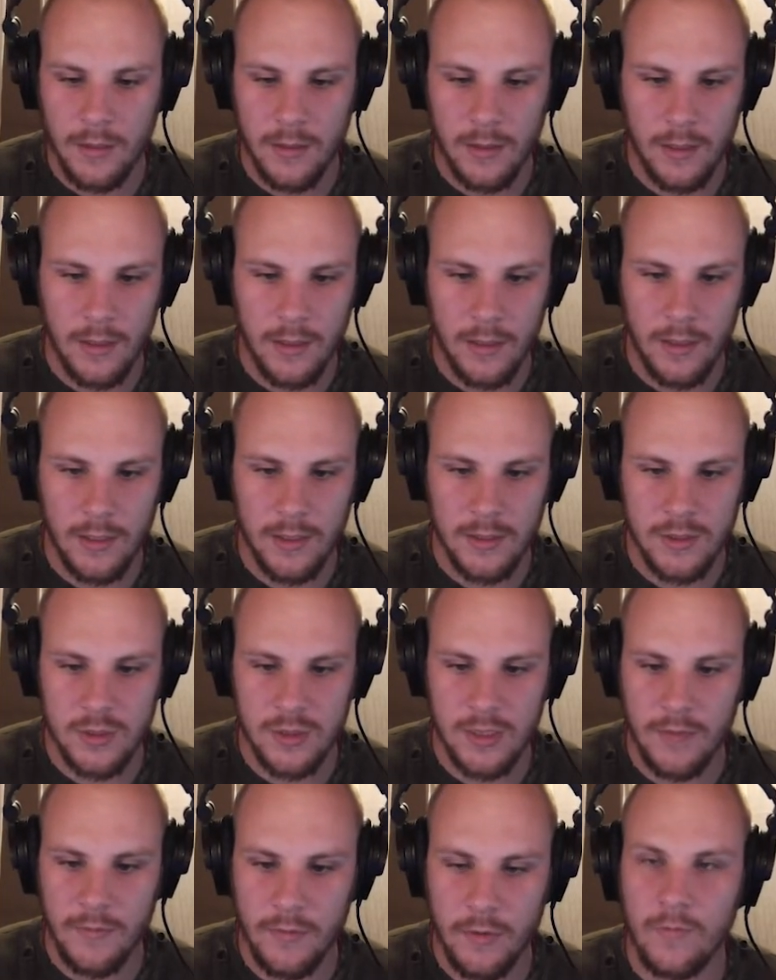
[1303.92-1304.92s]

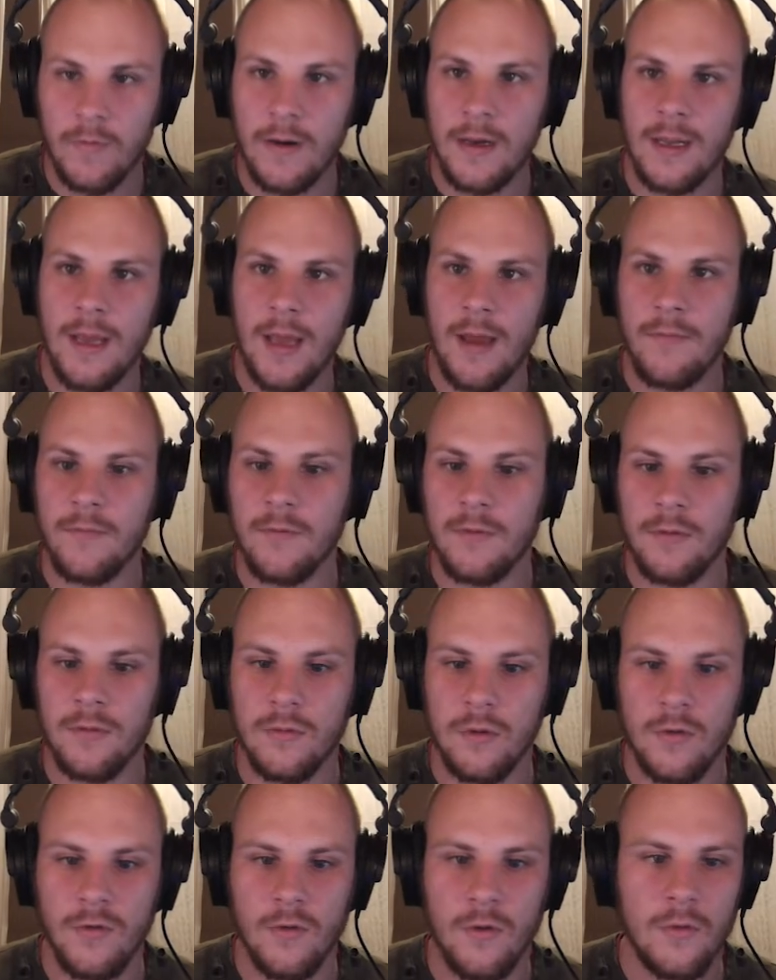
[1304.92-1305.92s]
So now we already have
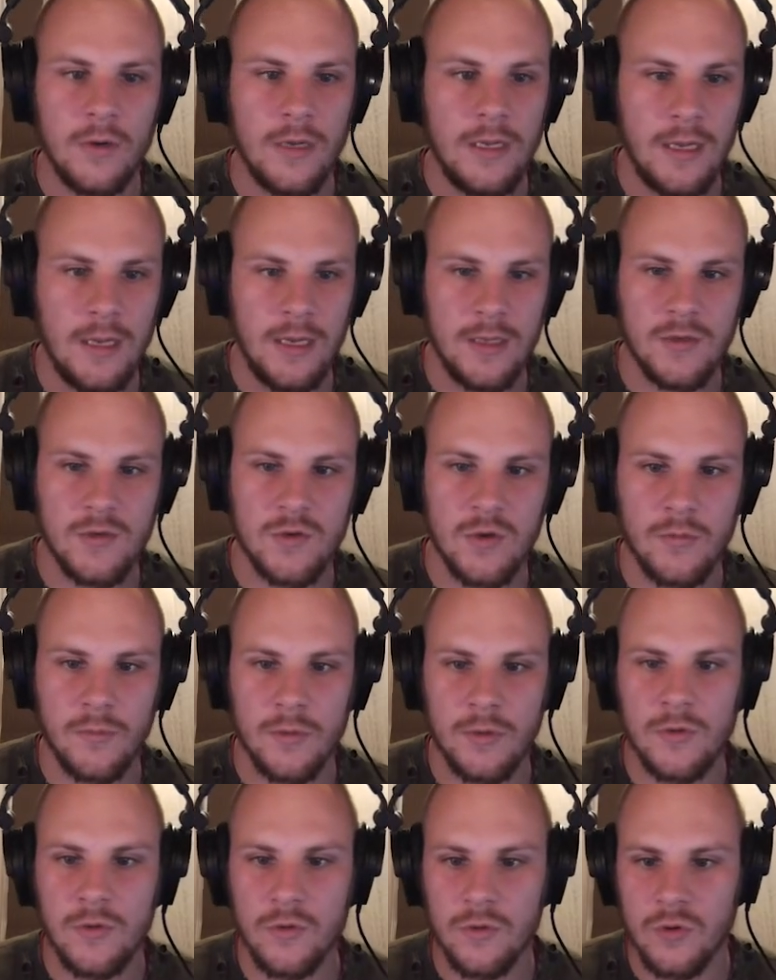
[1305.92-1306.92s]
not only the intro,
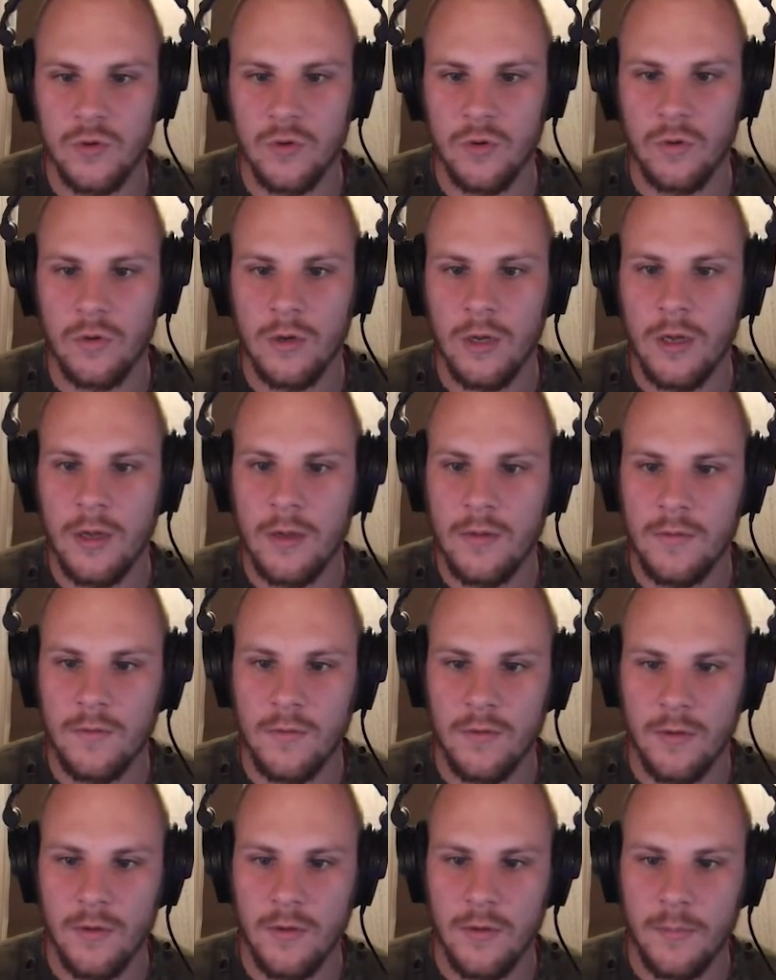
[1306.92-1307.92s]
but also
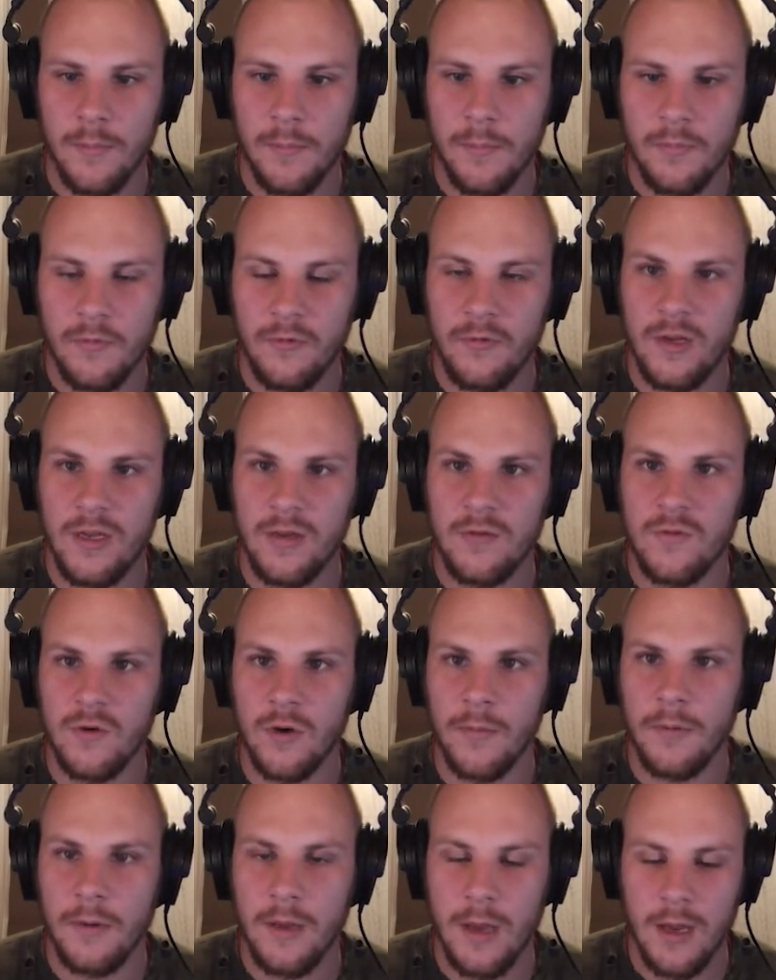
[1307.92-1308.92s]
the
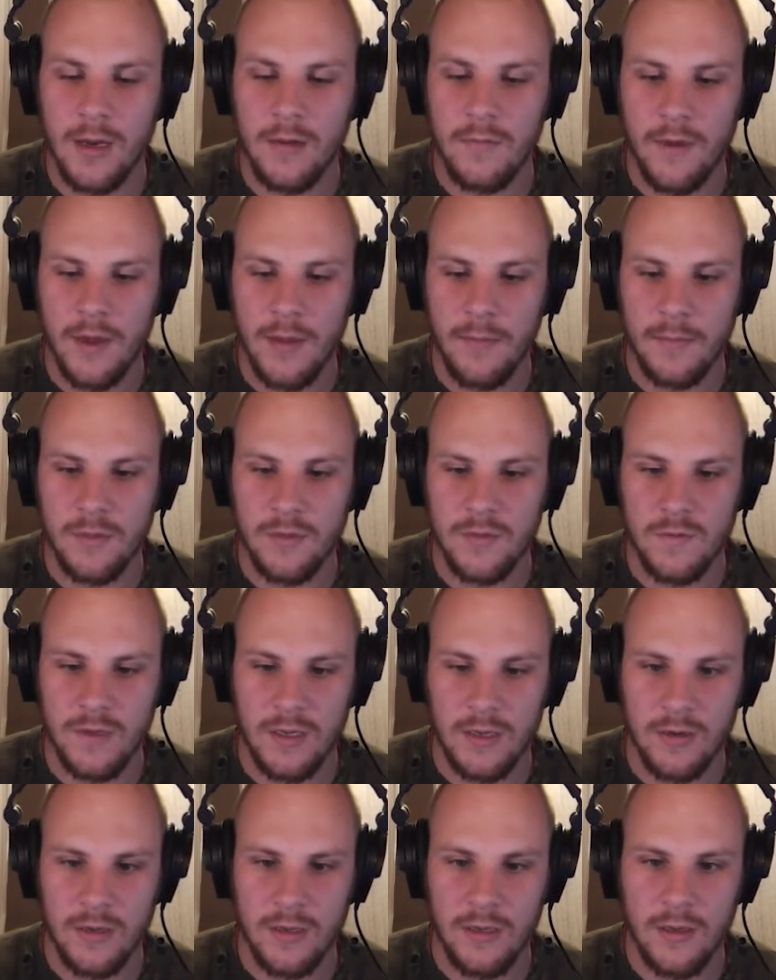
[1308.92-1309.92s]
pre-drop kind of
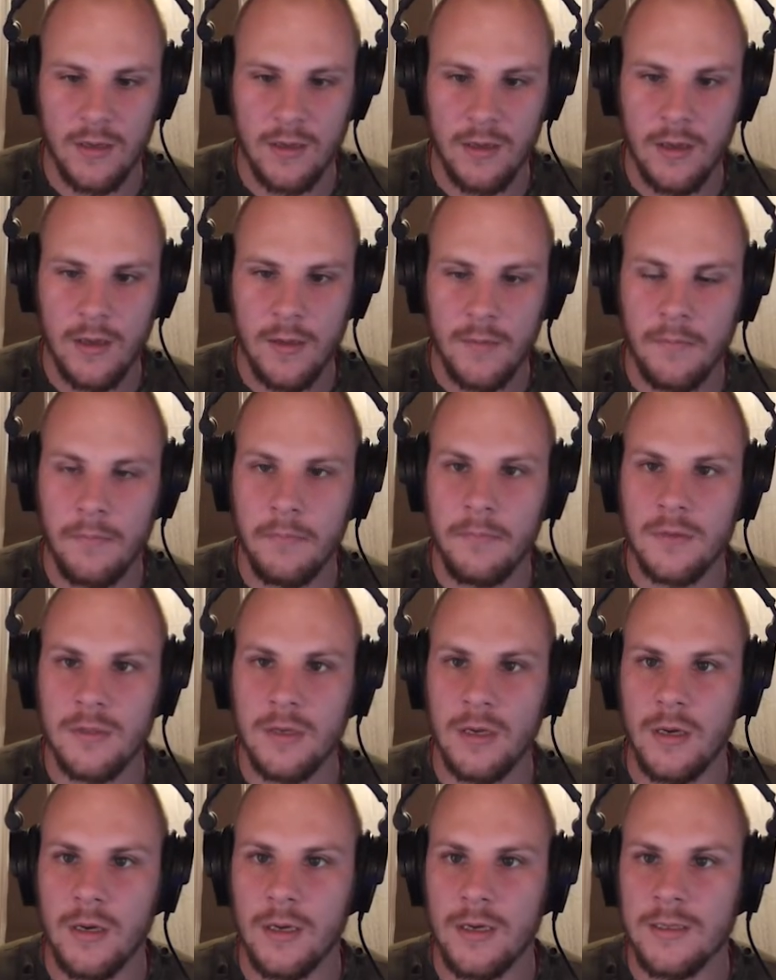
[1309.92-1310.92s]
atmospheric
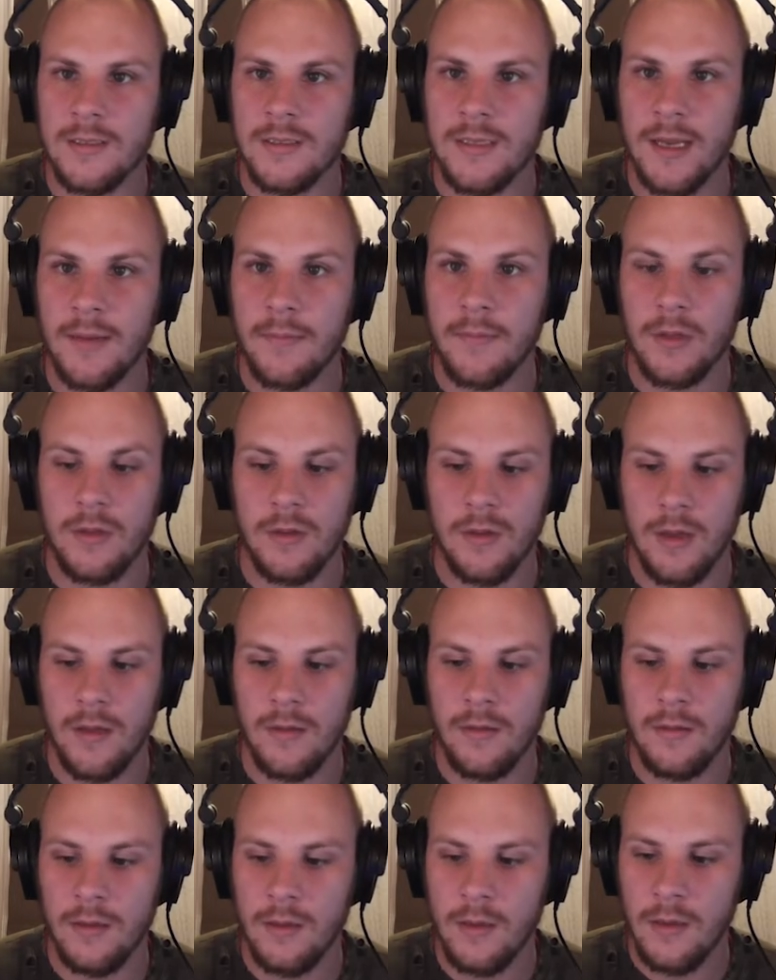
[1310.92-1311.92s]
segment
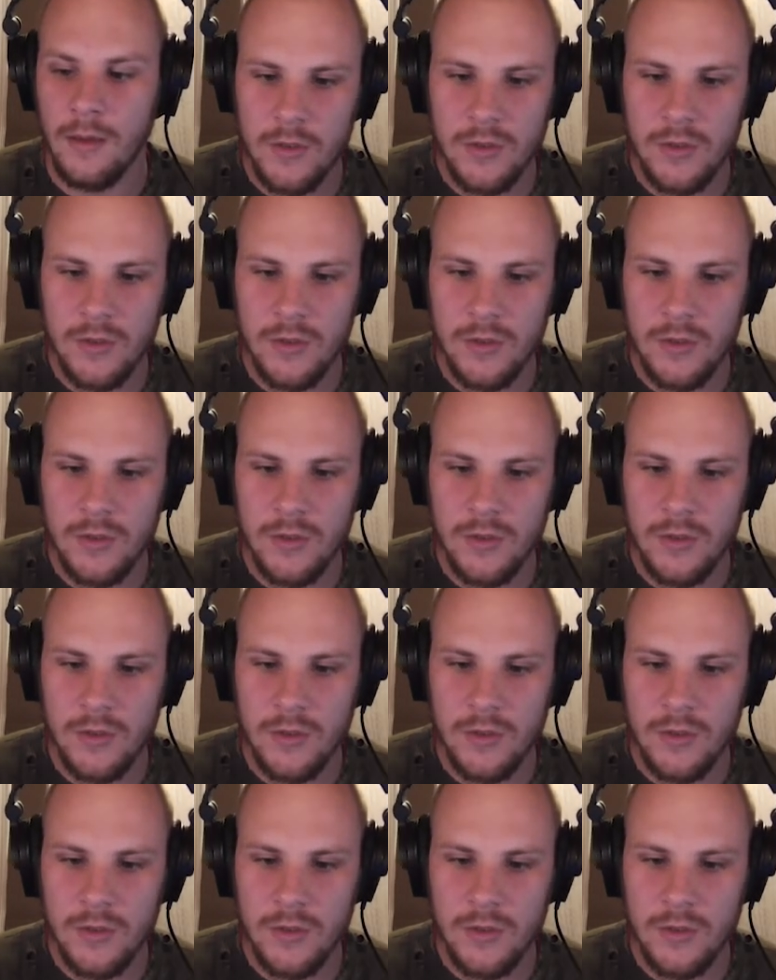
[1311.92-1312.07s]
done.